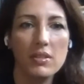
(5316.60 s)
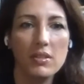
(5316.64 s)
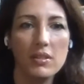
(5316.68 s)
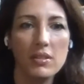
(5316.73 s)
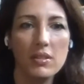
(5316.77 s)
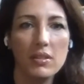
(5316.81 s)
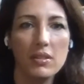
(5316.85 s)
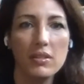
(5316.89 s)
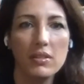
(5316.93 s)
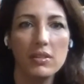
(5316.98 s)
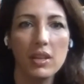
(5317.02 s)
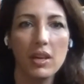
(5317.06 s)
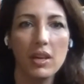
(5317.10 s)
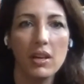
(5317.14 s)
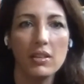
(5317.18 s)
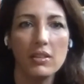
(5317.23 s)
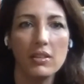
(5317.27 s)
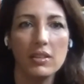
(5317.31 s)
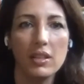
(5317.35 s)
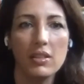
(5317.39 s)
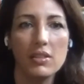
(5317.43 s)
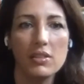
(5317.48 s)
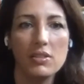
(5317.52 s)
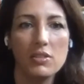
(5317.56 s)

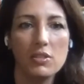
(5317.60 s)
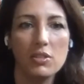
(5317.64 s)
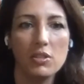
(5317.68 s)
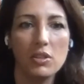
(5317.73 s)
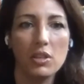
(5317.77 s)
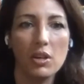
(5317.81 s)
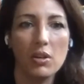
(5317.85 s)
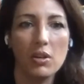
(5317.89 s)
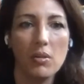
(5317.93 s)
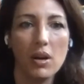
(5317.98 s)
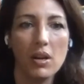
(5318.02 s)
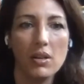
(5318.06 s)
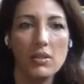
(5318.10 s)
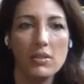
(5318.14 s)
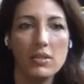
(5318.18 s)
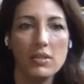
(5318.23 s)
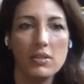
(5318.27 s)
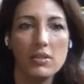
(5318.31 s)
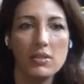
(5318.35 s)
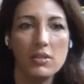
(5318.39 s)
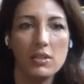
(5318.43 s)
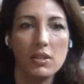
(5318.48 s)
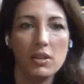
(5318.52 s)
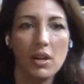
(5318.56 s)
the Studio Arts
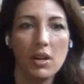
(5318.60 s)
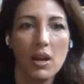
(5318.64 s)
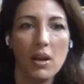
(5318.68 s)
Instagram.